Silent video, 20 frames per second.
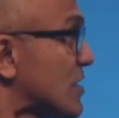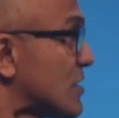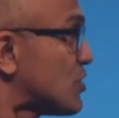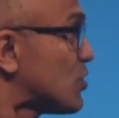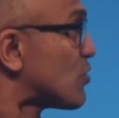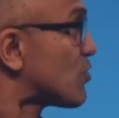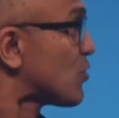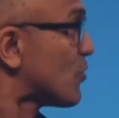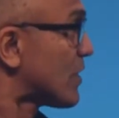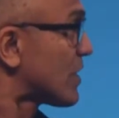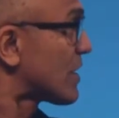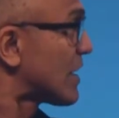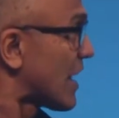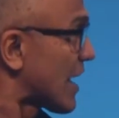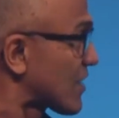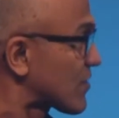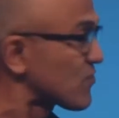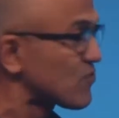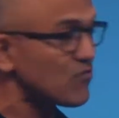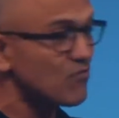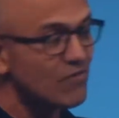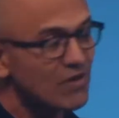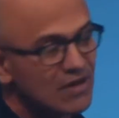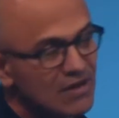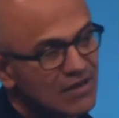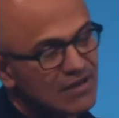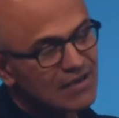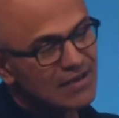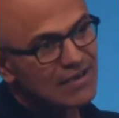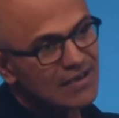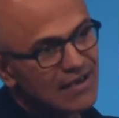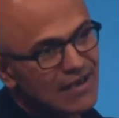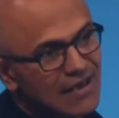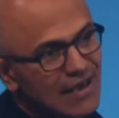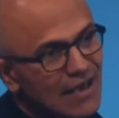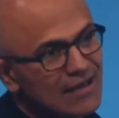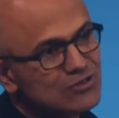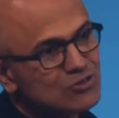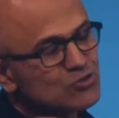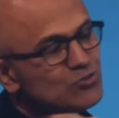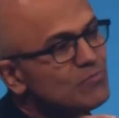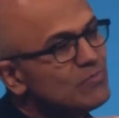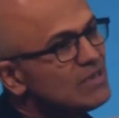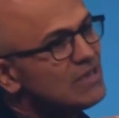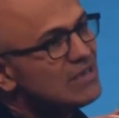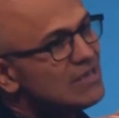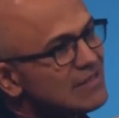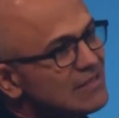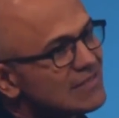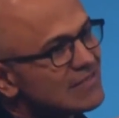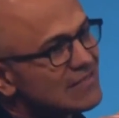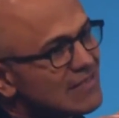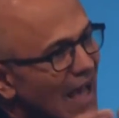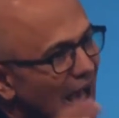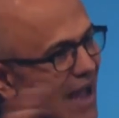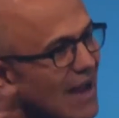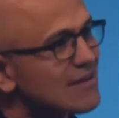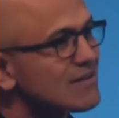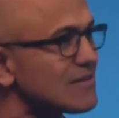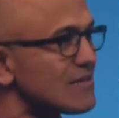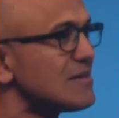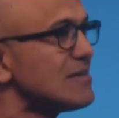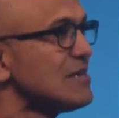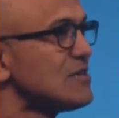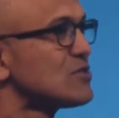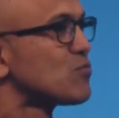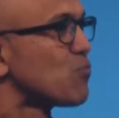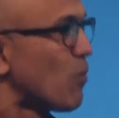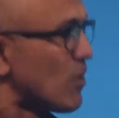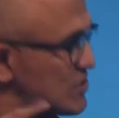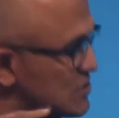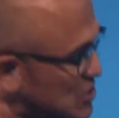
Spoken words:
you're doing in X3. And to me, that is what's